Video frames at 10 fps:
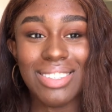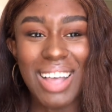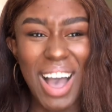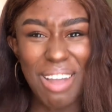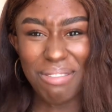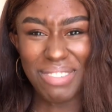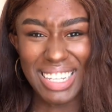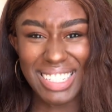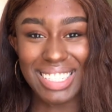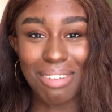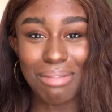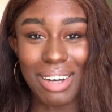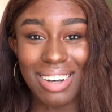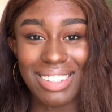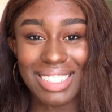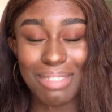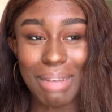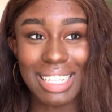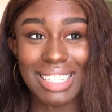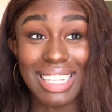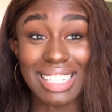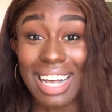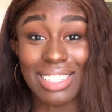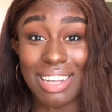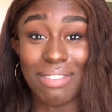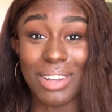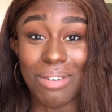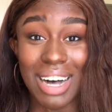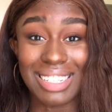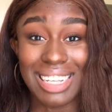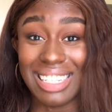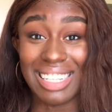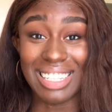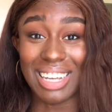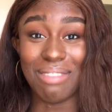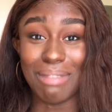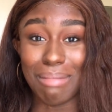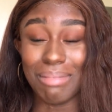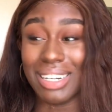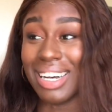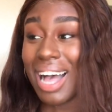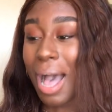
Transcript: Hopefully some of my answers made sense. I don't even know what I said. I don't remember.